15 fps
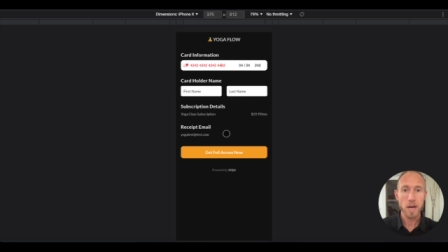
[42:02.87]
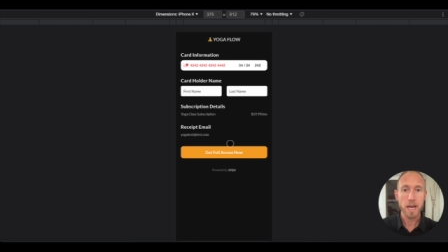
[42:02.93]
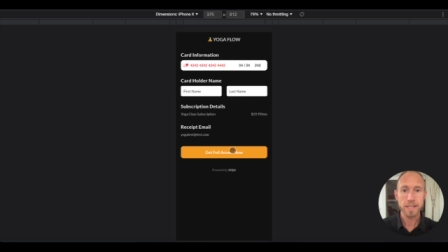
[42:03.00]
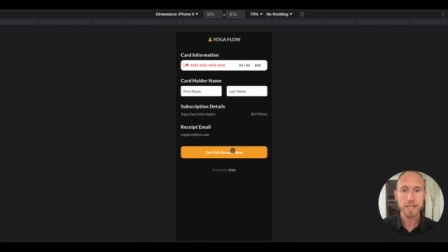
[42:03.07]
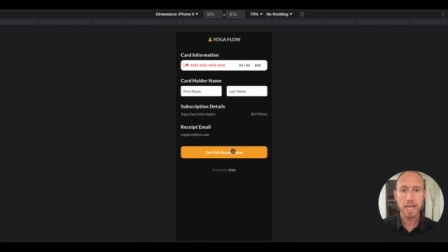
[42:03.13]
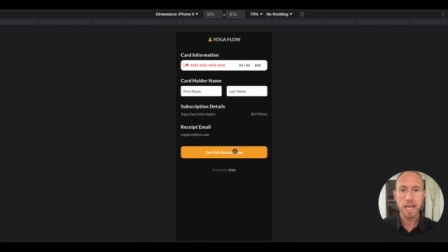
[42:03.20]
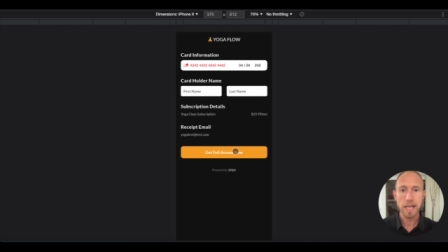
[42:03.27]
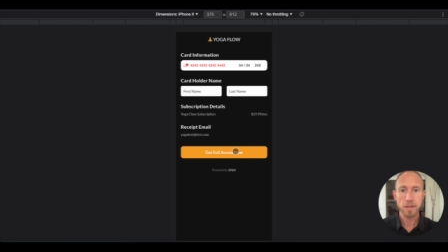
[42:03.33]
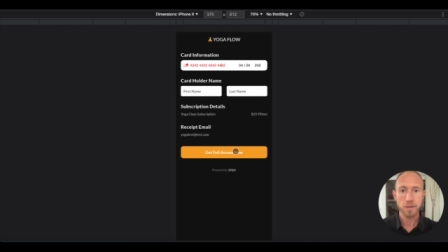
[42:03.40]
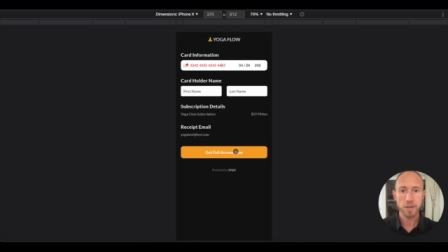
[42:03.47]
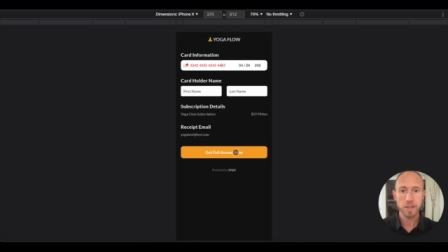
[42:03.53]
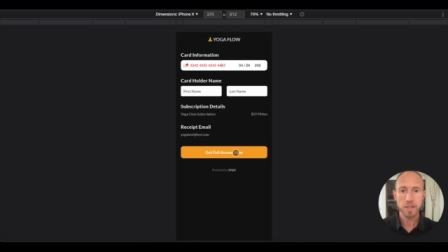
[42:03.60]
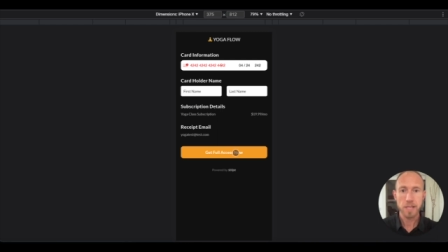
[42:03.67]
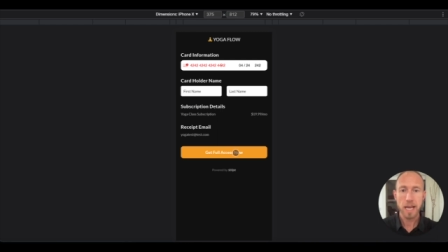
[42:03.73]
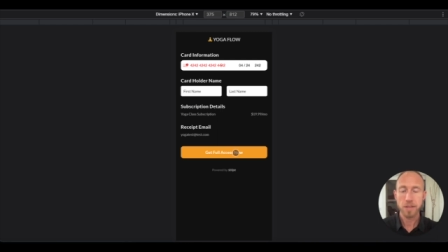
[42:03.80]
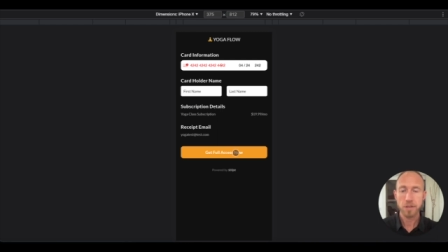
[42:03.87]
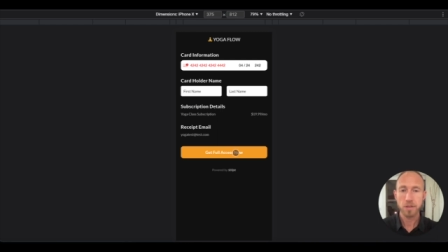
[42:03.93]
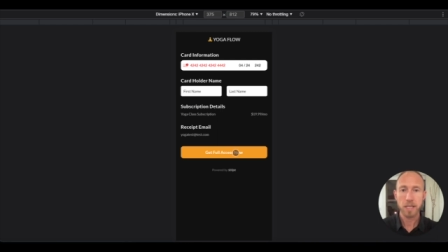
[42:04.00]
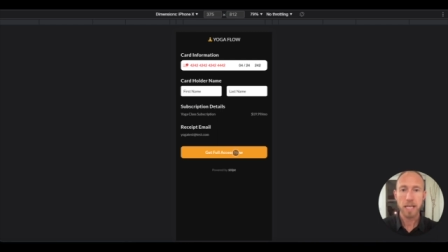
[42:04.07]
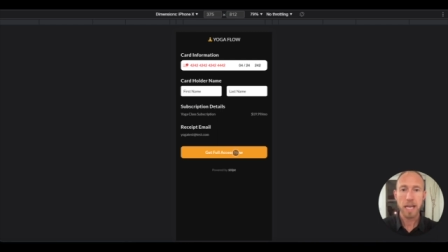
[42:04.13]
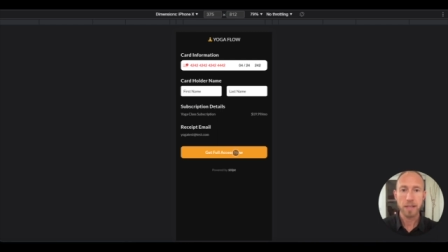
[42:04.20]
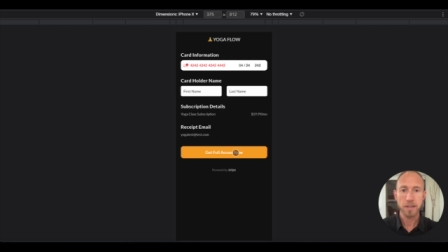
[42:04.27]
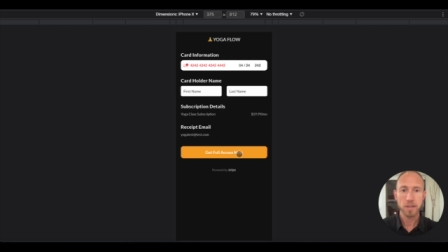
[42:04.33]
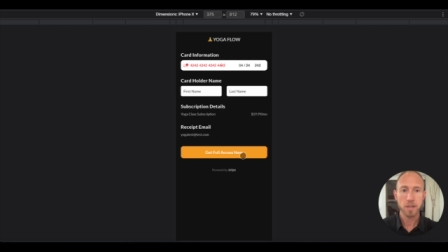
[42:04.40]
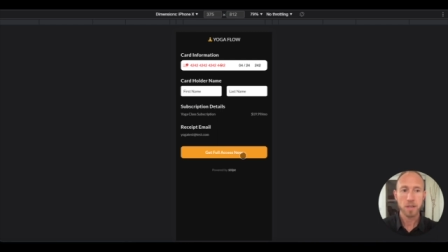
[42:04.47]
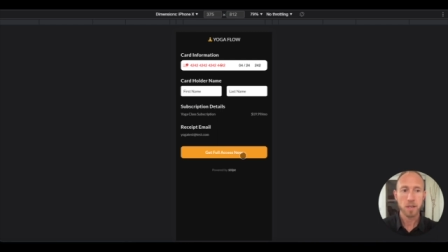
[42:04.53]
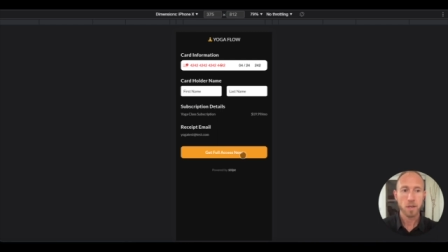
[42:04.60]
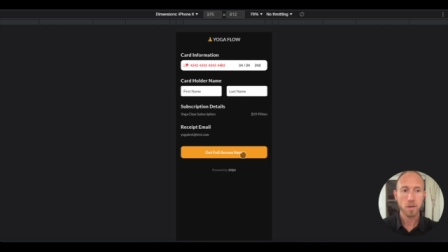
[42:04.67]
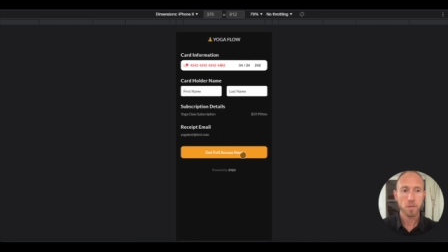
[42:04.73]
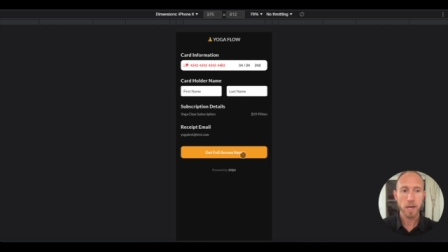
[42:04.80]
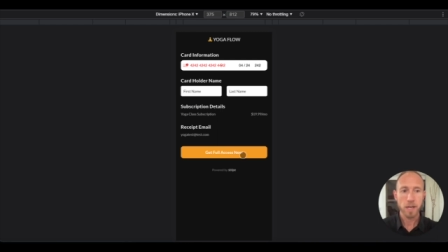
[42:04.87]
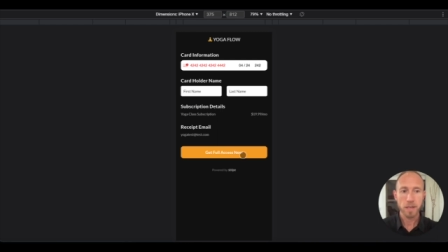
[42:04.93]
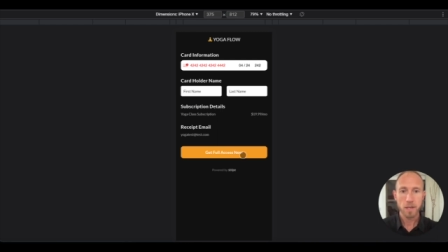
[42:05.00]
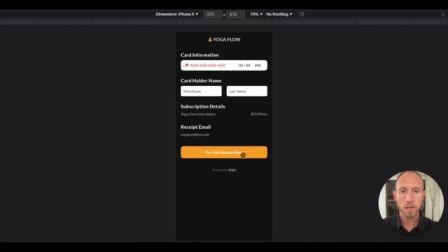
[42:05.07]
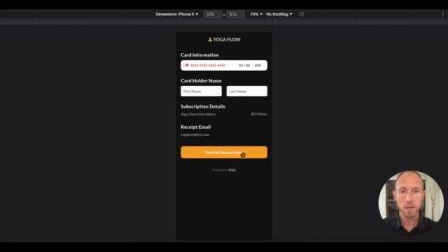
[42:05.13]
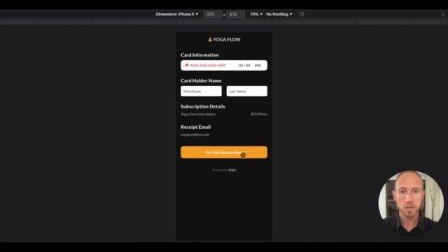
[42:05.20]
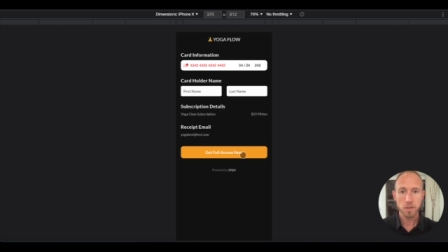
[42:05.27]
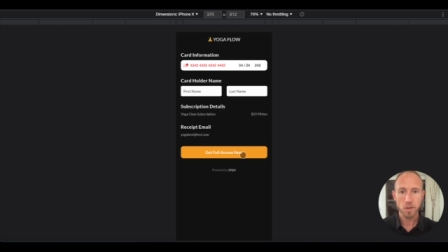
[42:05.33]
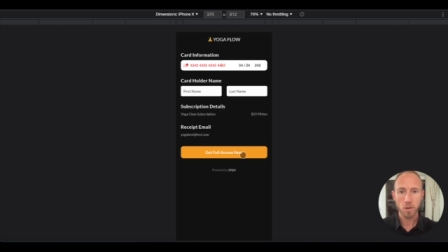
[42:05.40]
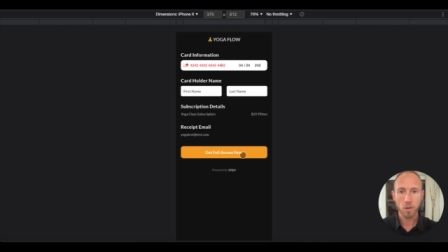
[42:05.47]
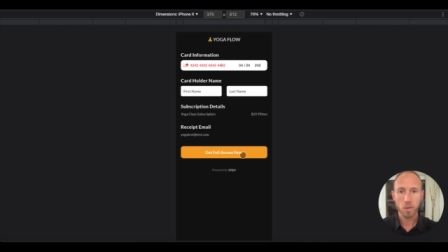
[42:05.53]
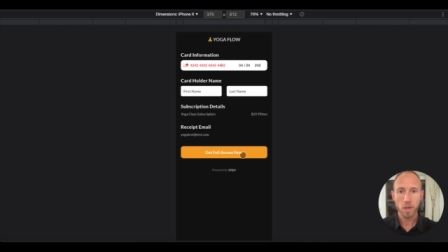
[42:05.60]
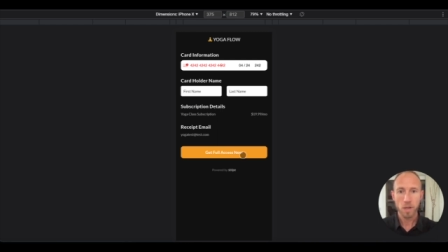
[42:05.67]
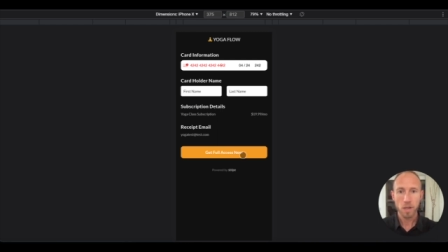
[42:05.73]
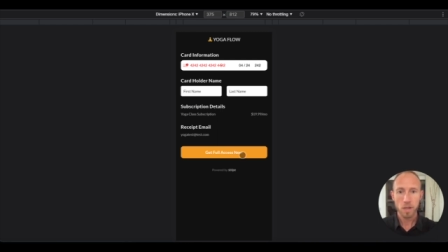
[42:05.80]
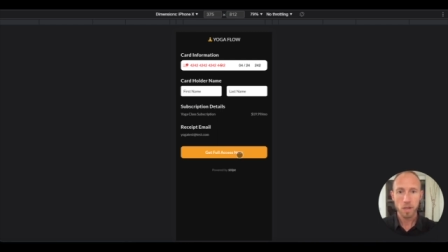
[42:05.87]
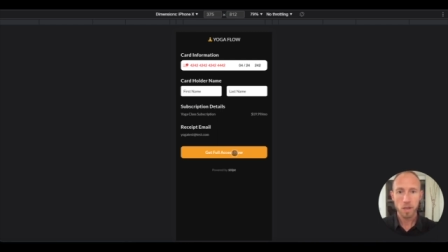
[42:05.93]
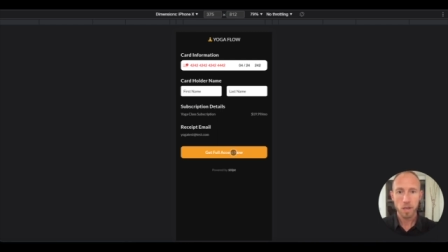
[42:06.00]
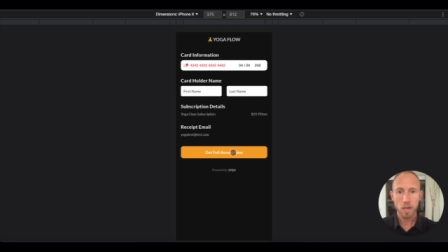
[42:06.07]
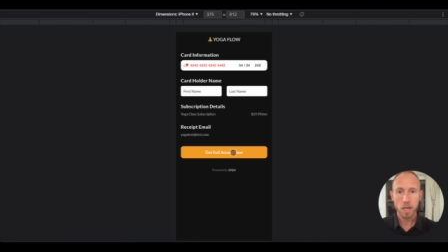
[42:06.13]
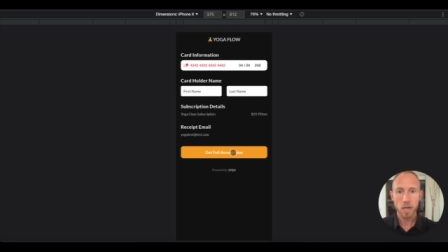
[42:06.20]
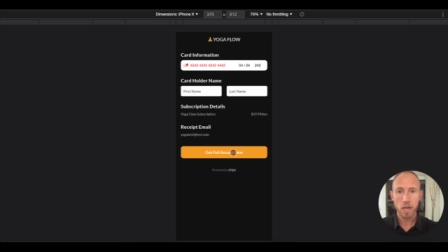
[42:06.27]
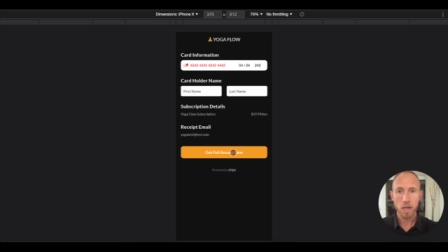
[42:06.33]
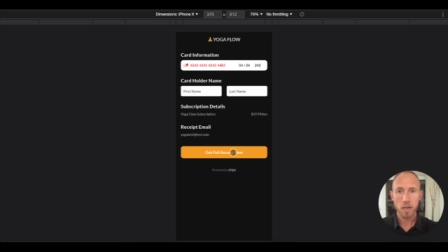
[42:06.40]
to handle this extra case, right? So uh,